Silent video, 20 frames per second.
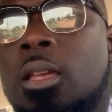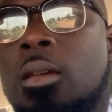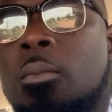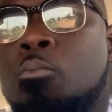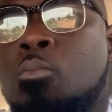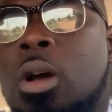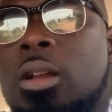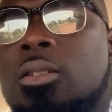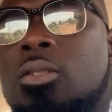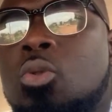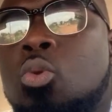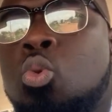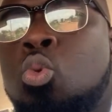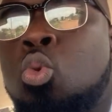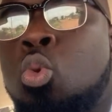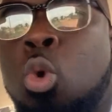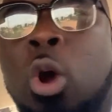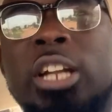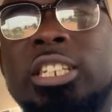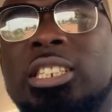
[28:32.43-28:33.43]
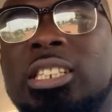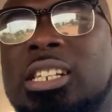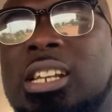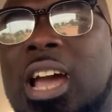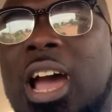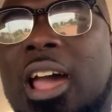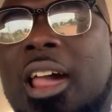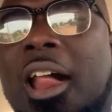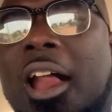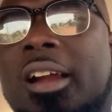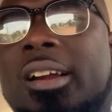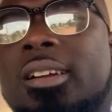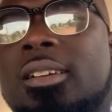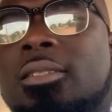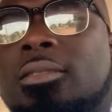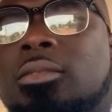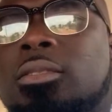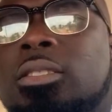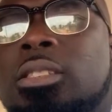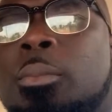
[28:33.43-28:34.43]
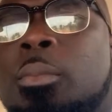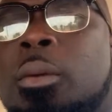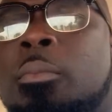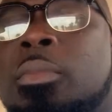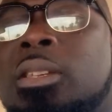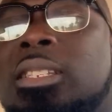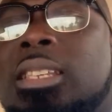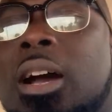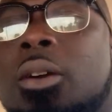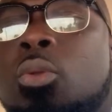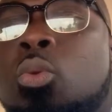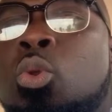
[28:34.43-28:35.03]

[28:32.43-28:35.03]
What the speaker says: But questioner, you baby sound,